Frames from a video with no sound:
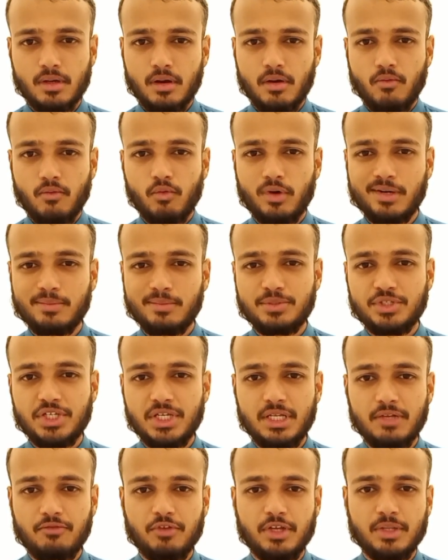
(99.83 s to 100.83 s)
Verb
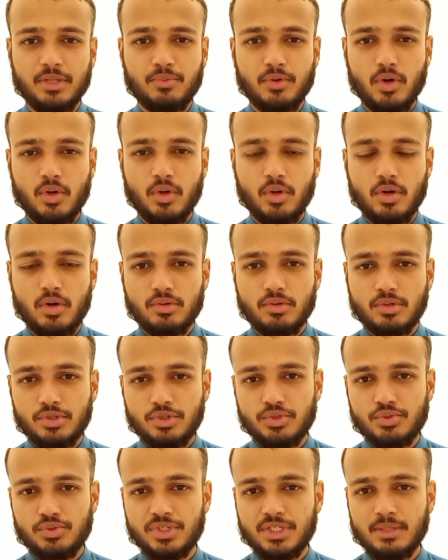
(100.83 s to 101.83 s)
change with pronoun
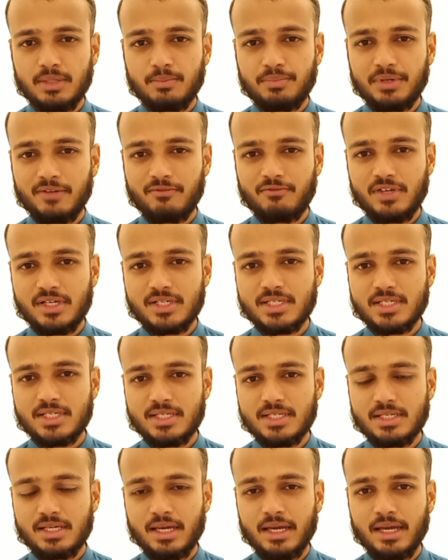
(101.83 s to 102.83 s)
using
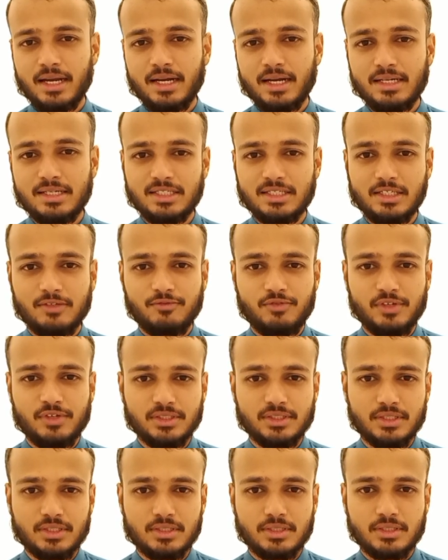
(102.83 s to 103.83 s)
prefixes and
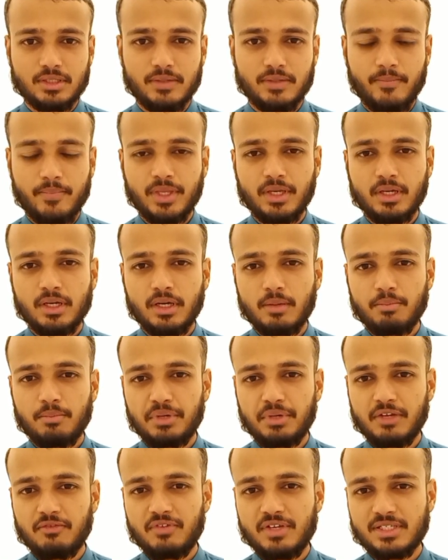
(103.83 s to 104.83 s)
suffixes.
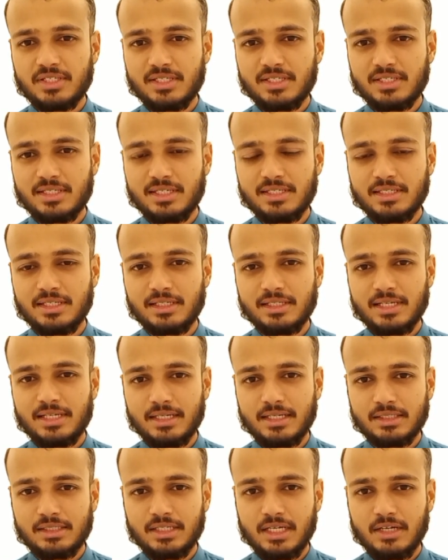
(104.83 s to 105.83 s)
Prefixes is the
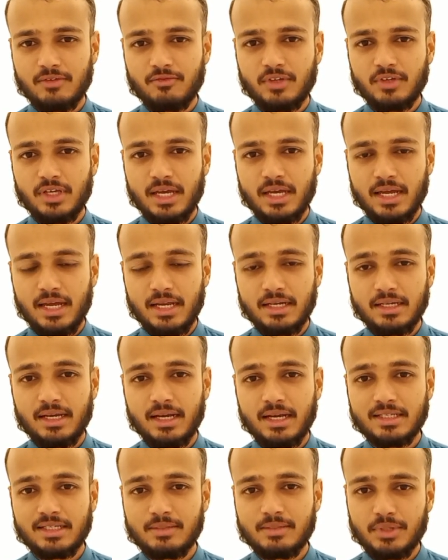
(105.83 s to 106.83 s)
letter that we add
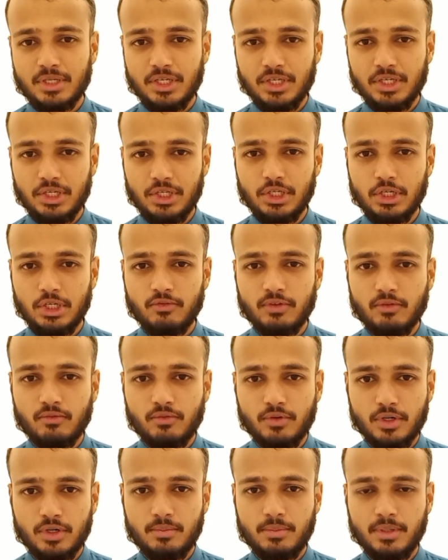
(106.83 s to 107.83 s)
at the beginning of the
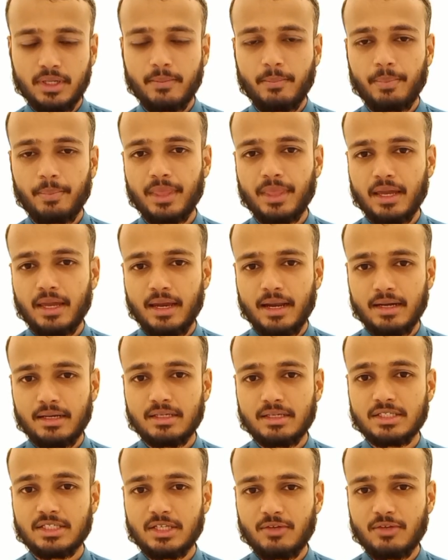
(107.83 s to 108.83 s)
verb, and
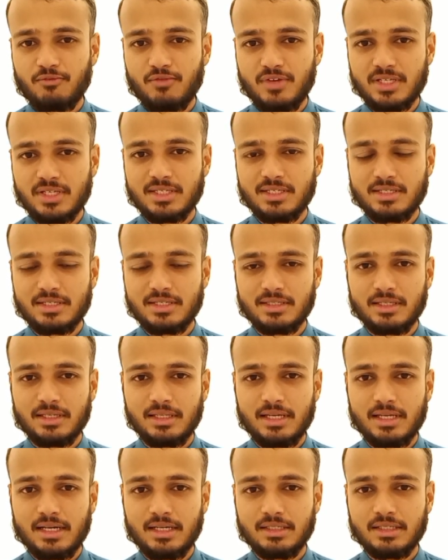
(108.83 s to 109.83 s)
suffixes is the
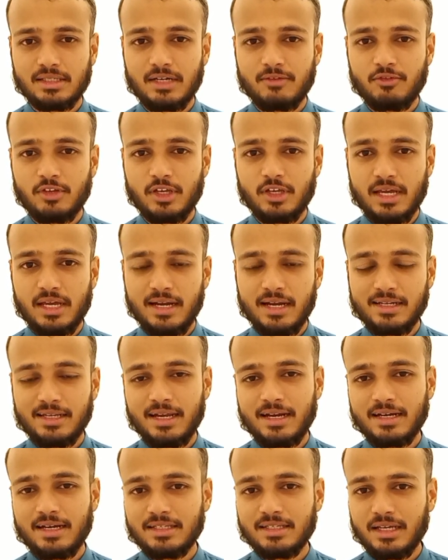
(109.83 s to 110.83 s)
letter that we add
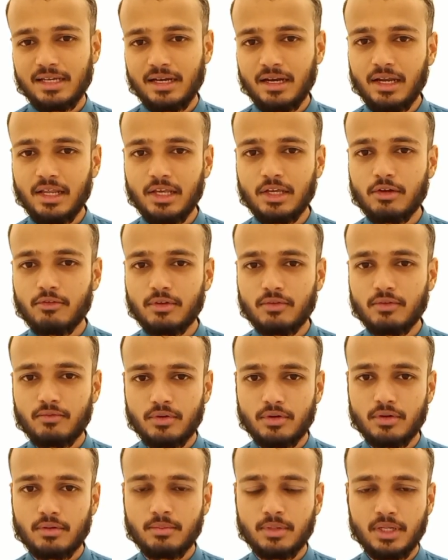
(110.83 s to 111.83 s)
at the ending of the
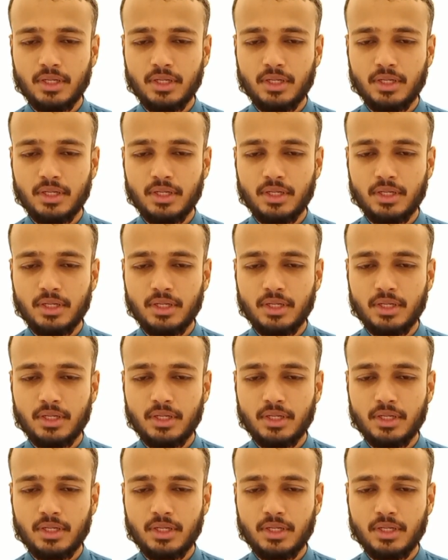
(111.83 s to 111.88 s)
verb.